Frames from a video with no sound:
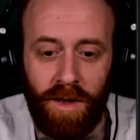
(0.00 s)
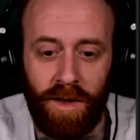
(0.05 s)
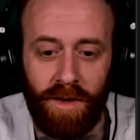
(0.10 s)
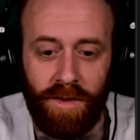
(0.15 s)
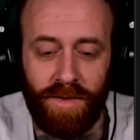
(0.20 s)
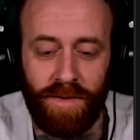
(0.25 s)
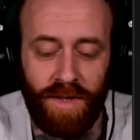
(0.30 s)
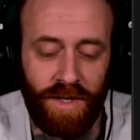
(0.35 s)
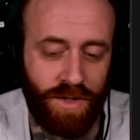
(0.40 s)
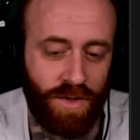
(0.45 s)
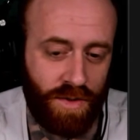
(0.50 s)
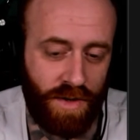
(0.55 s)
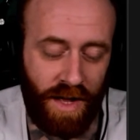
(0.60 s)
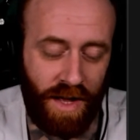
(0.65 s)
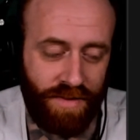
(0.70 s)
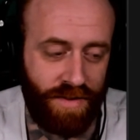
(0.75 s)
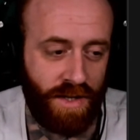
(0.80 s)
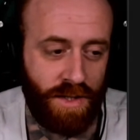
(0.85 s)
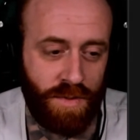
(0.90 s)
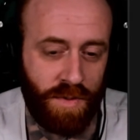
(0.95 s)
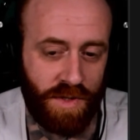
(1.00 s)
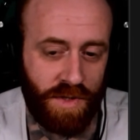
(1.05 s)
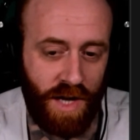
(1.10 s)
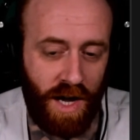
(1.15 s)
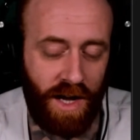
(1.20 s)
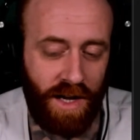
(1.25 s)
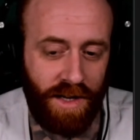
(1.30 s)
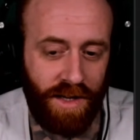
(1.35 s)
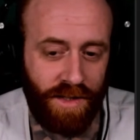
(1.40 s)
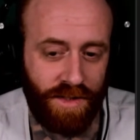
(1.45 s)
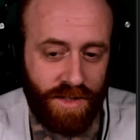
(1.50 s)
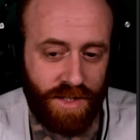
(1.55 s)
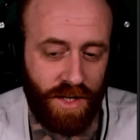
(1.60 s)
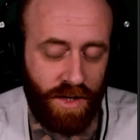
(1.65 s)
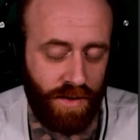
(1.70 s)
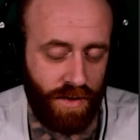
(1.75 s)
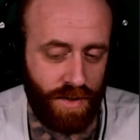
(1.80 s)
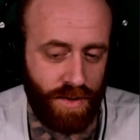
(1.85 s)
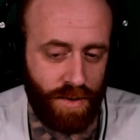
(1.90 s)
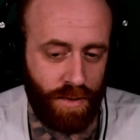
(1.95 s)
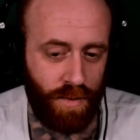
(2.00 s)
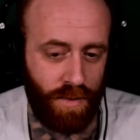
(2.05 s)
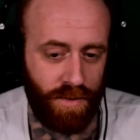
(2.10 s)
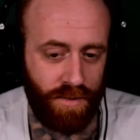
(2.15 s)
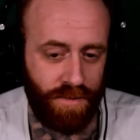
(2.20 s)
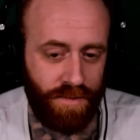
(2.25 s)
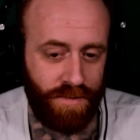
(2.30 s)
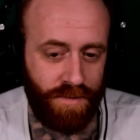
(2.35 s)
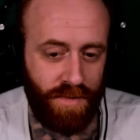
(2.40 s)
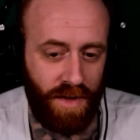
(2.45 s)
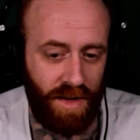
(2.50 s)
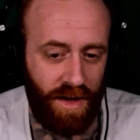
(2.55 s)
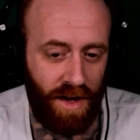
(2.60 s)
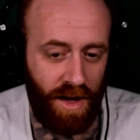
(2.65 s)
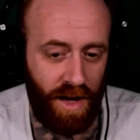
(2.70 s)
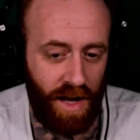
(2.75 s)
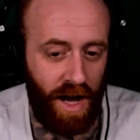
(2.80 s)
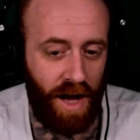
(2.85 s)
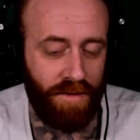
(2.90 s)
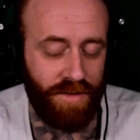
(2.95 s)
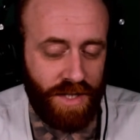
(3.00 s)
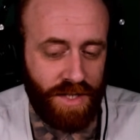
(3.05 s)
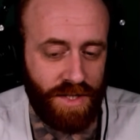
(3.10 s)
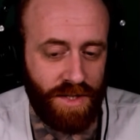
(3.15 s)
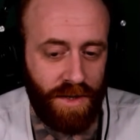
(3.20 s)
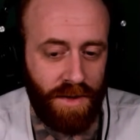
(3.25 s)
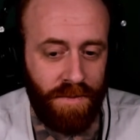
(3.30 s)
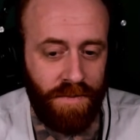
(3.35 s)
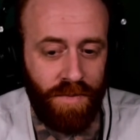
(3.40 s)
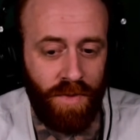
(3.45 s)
These are not things we're taught in Sunday school, obviously.